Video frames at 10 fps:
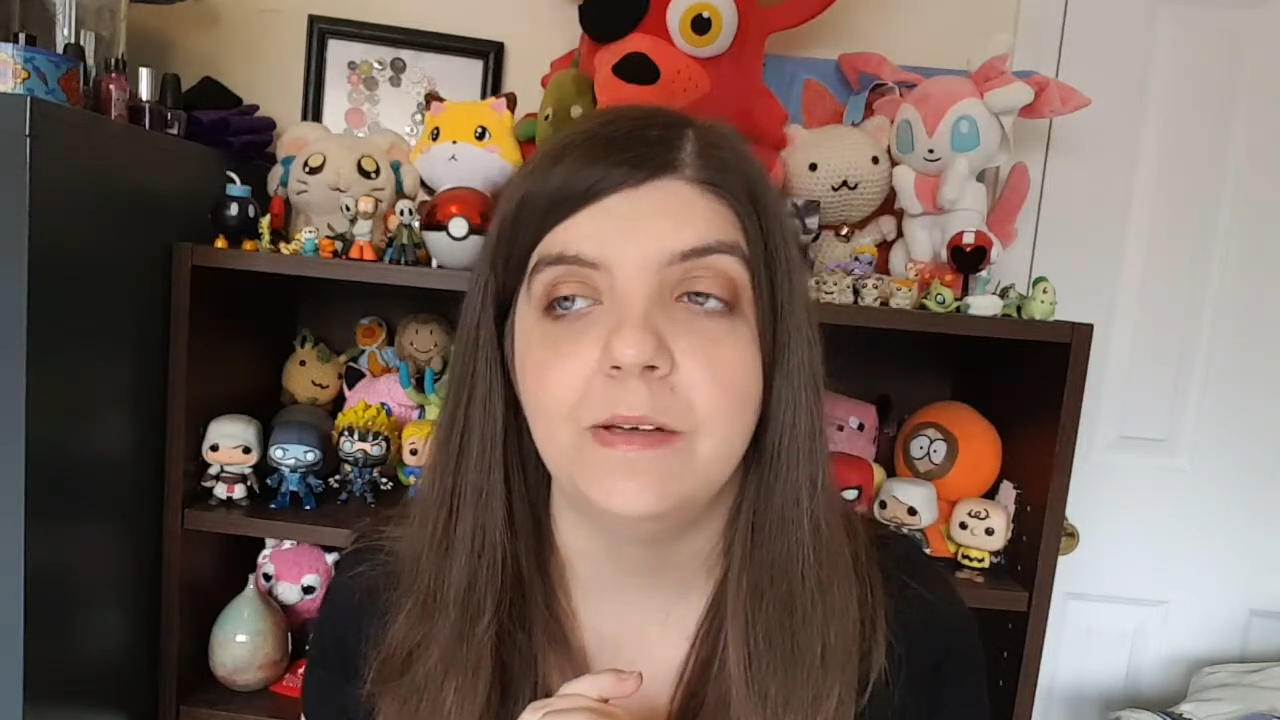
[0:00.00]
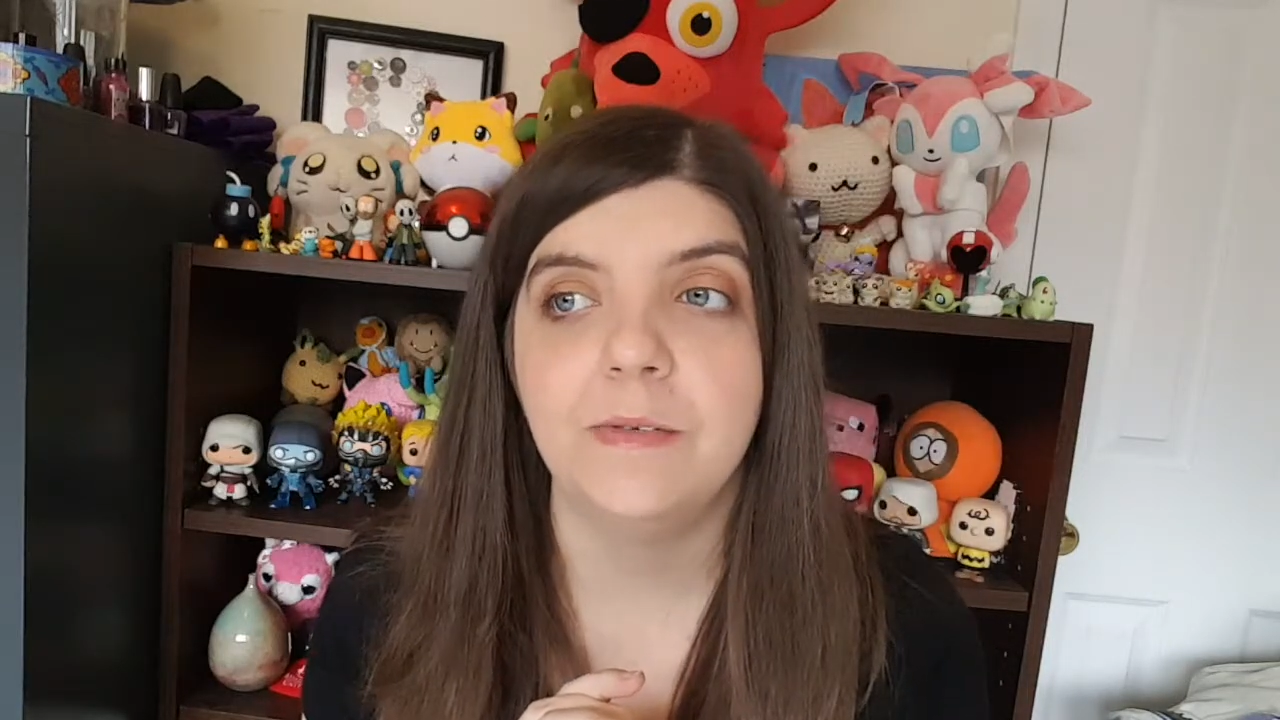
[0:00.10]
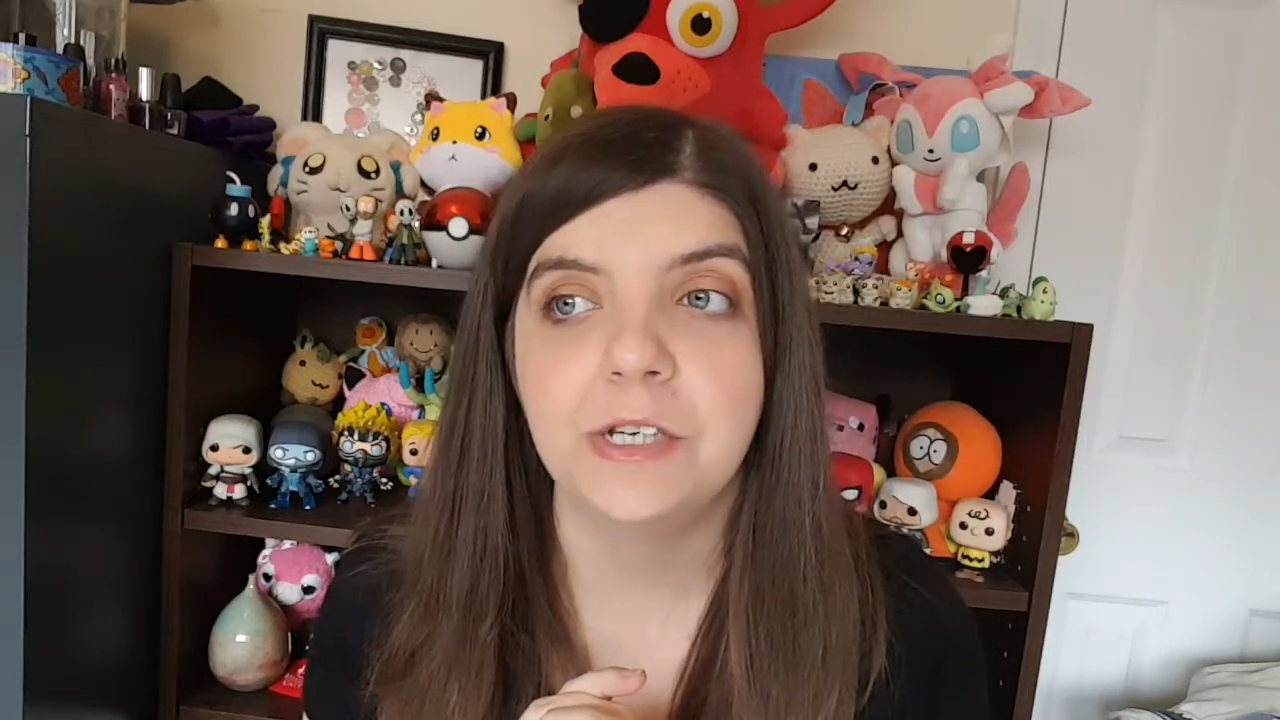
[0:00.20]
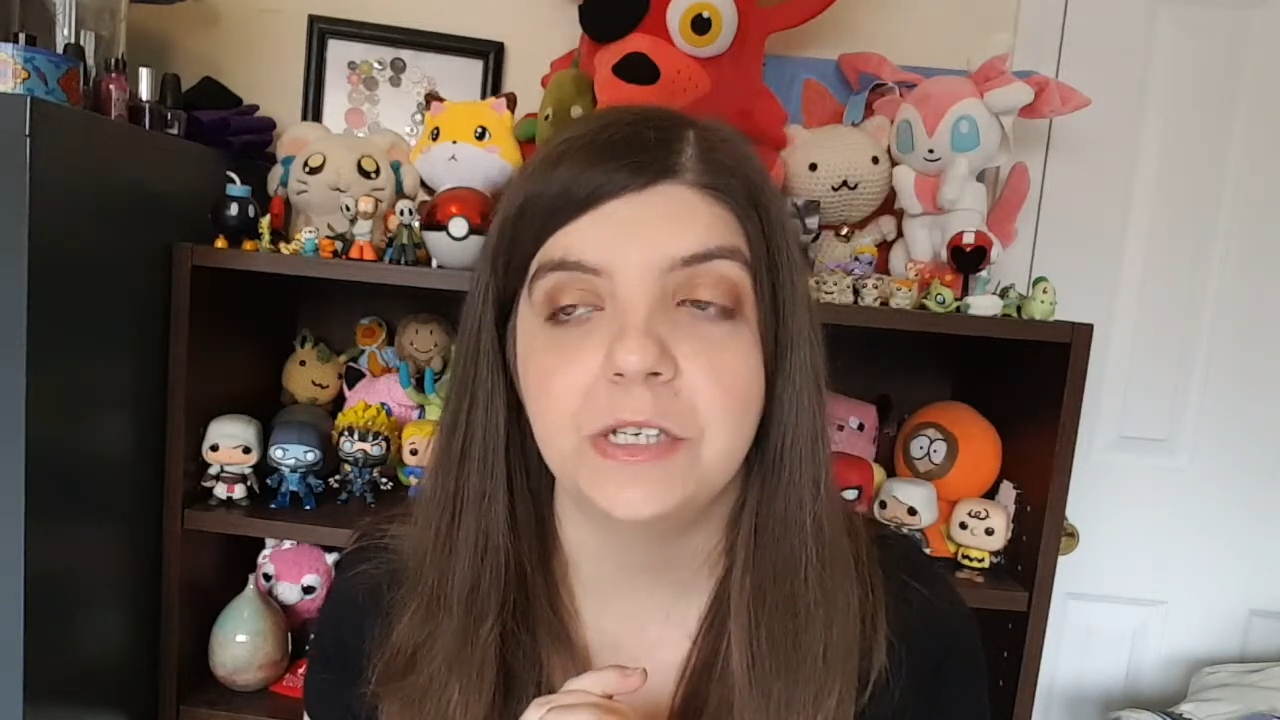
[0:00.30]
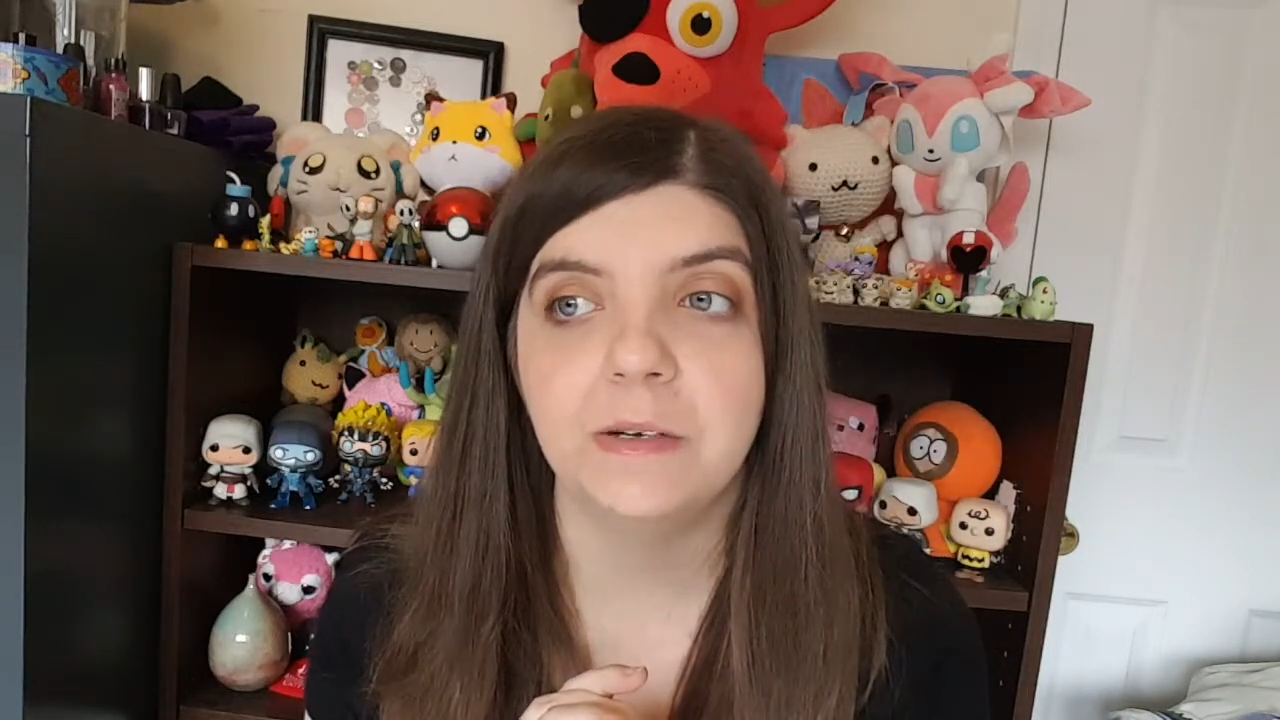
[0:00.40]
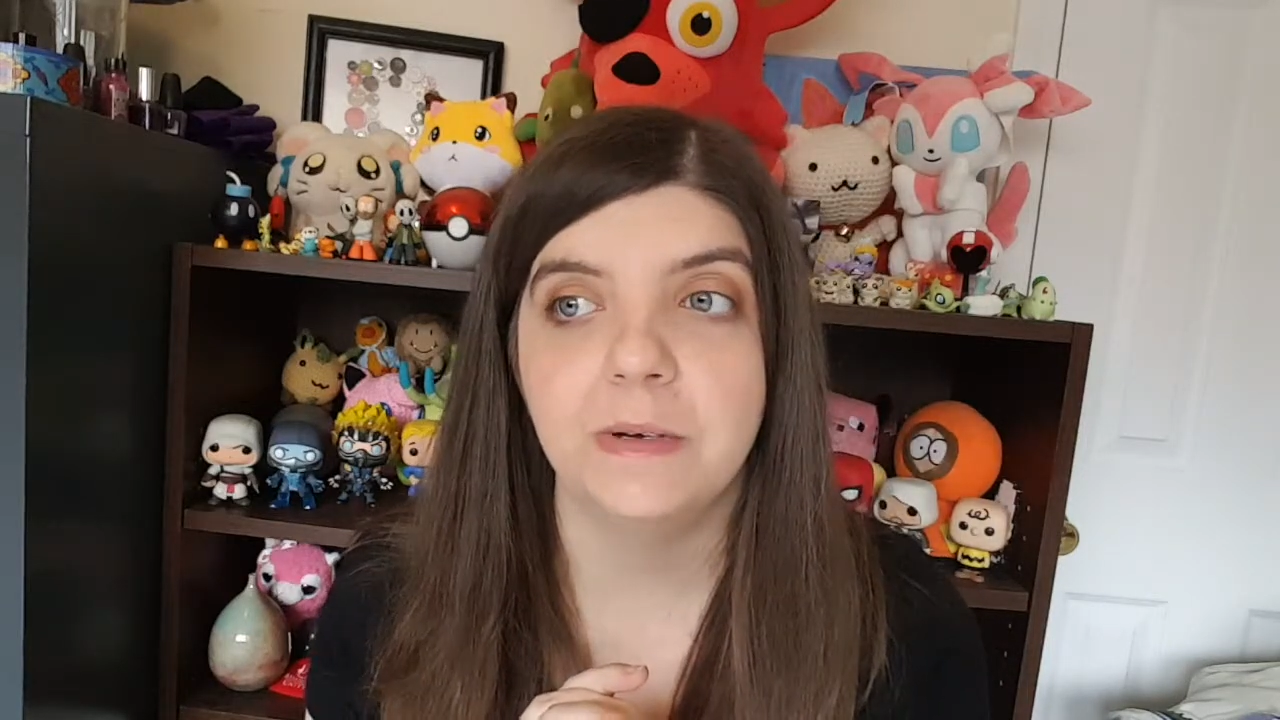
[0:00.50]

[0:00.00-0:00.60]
officially